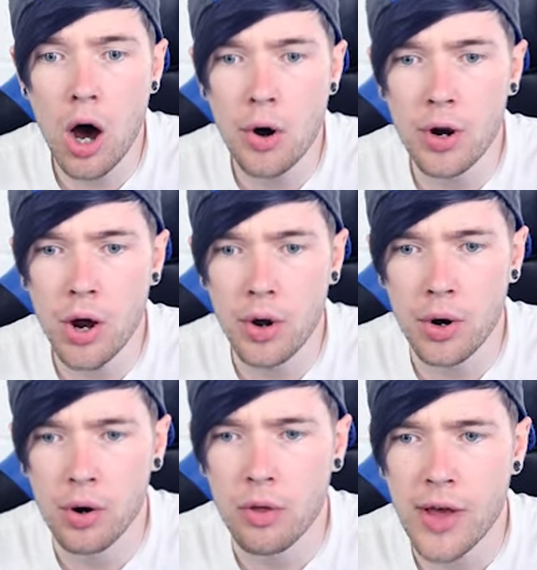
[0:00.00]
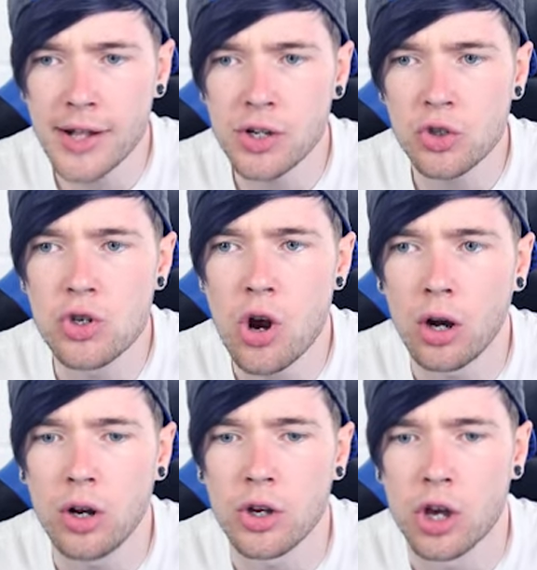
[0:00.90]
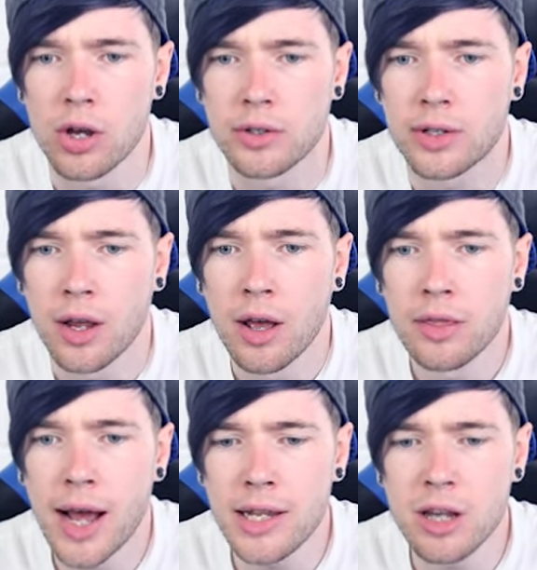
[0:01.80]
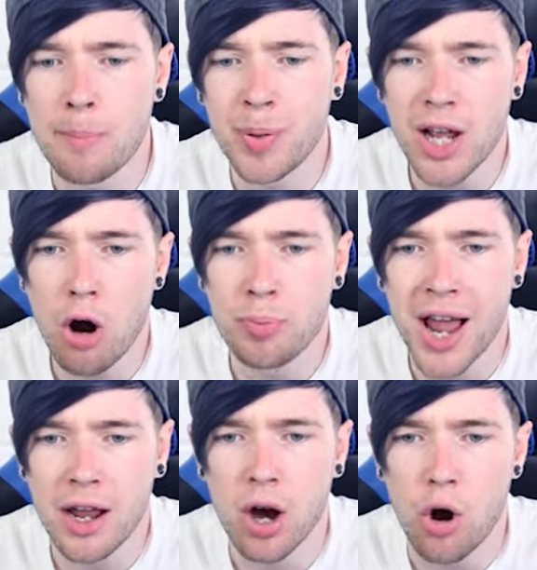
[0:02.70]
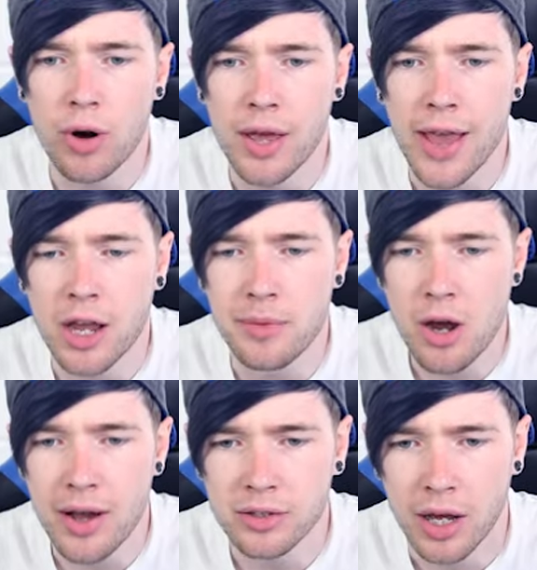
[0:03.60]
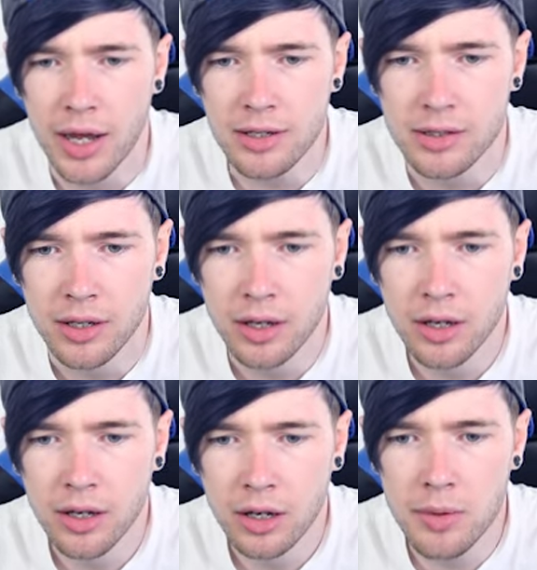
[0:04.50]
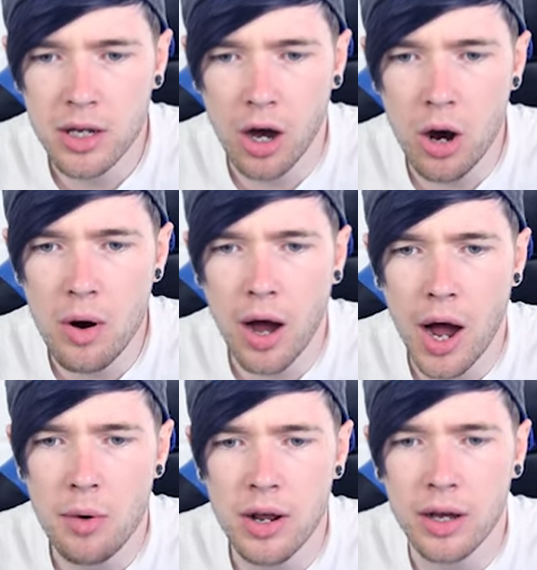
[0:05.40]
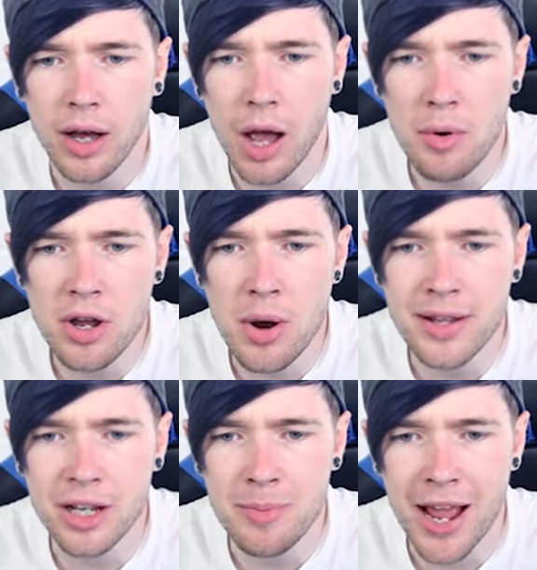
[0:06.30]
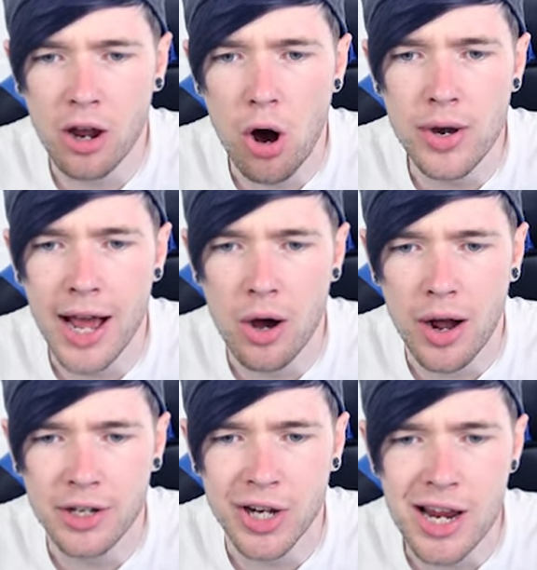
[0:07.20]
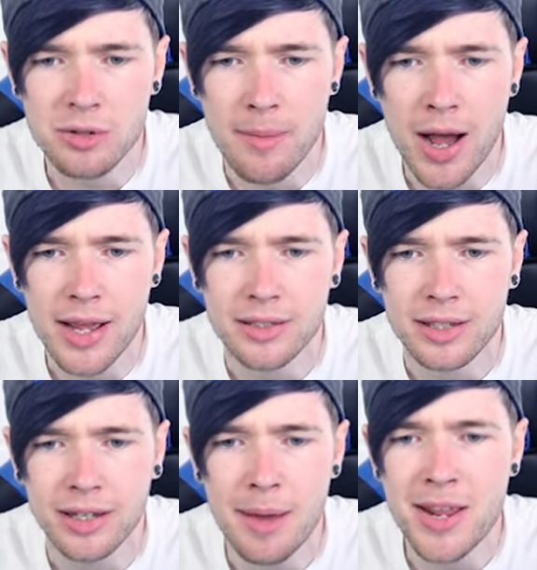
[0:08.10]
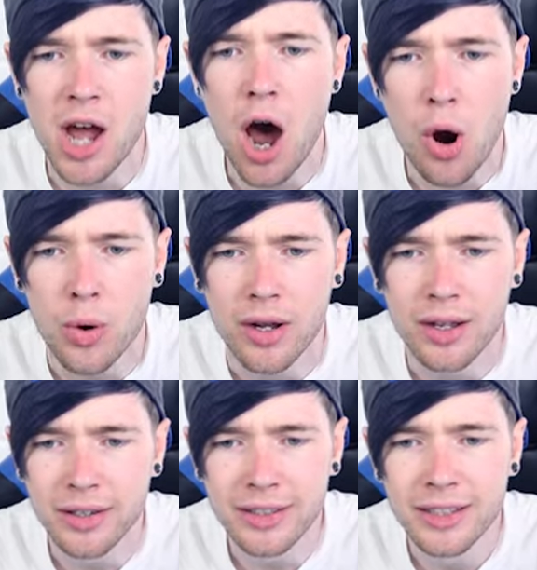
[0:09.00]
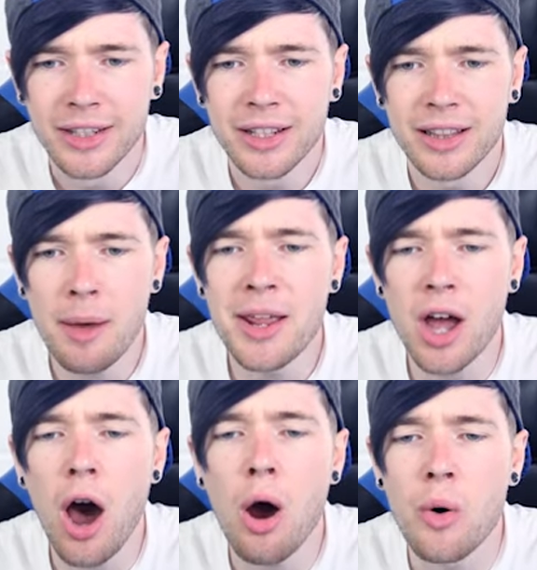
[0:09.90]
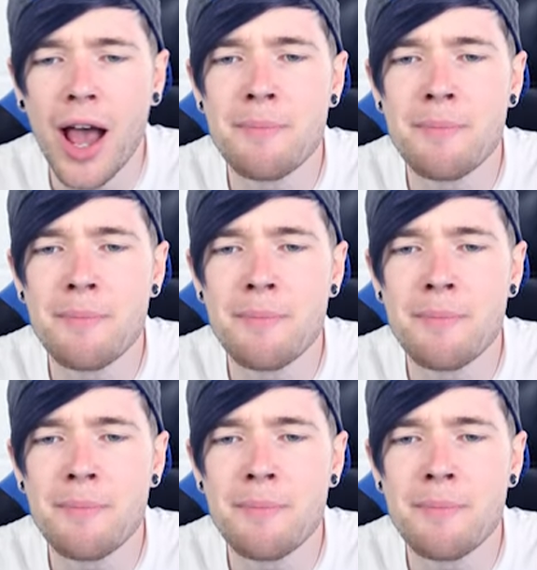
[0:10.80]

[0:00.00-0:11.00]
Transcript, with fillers: Oh, no, no, no, no. That does not look good. That is a big old black hole right there. Can we go outside? Can we go? I want to I wanna go into the black hole now. I changed my mind. Let me go. Let me go.